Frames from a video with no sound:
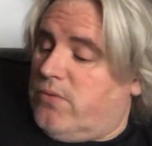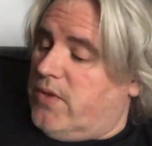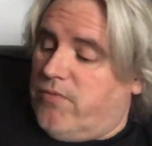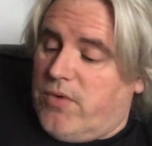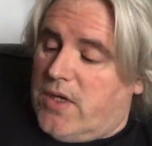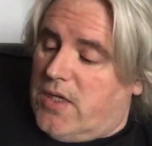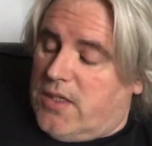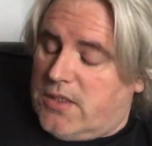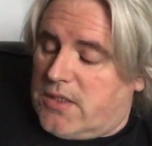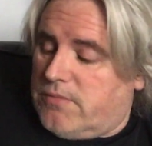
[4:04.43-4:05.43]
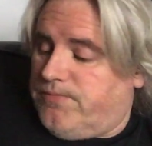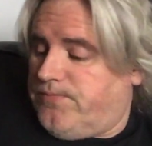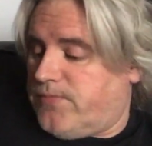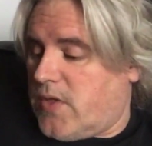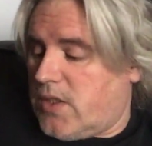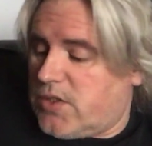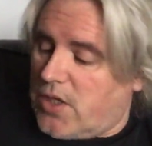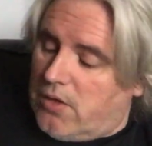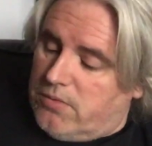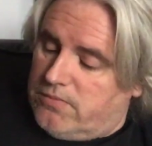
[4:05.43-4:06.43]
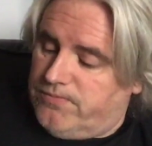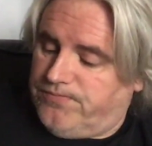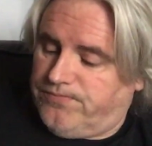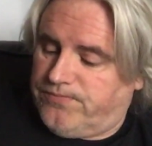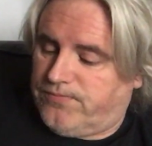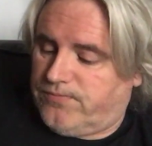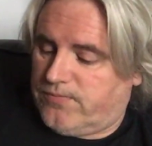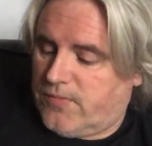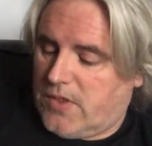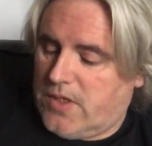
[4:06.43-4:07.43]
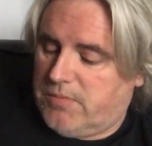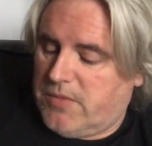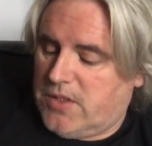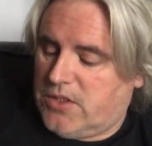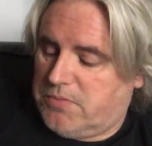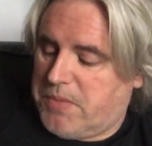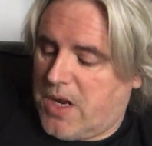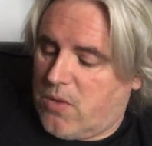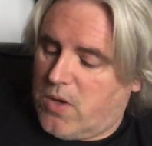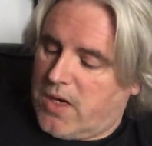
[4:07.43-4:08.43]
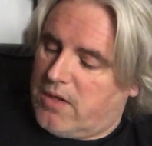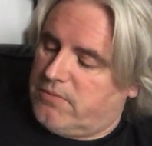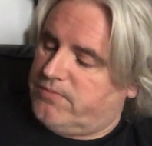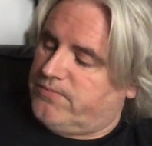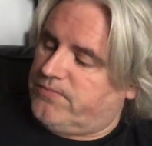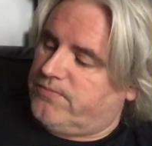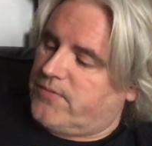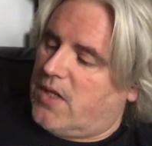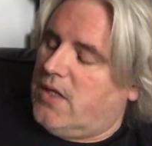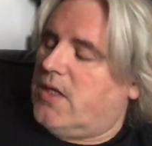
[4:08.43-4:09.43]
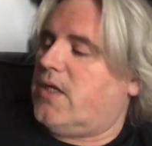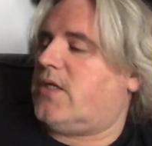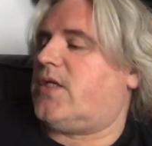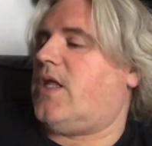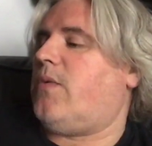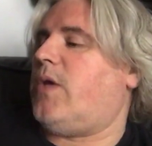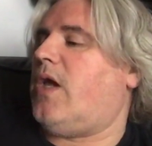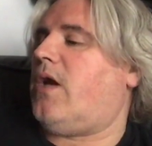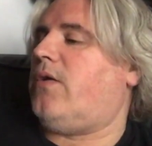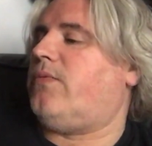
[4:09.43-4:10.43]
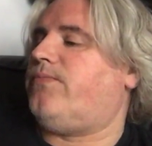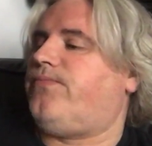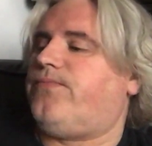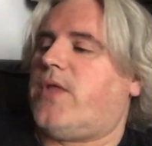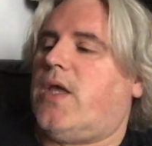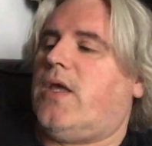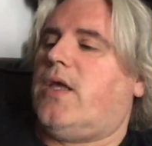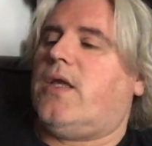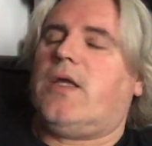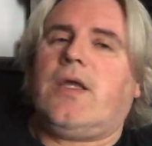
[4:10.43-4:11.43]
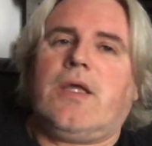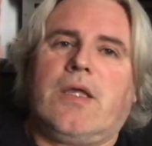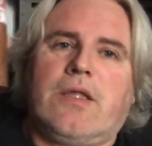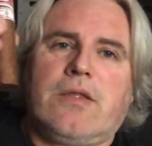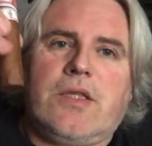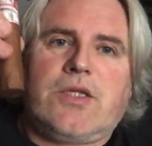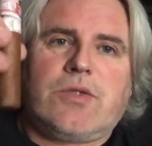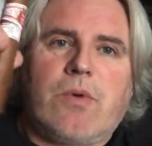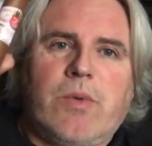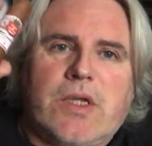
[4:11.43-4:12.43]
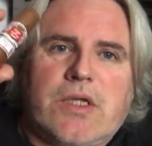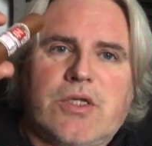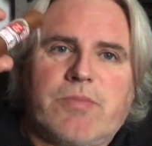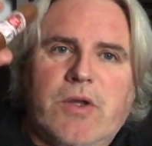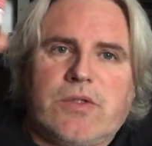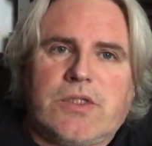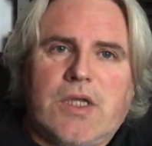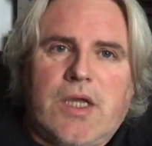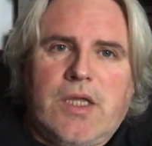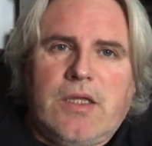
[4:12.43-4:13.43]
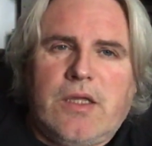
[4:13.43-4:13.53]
It really is. So let me just pick one out. So there we go. This is what we're going to smoke today.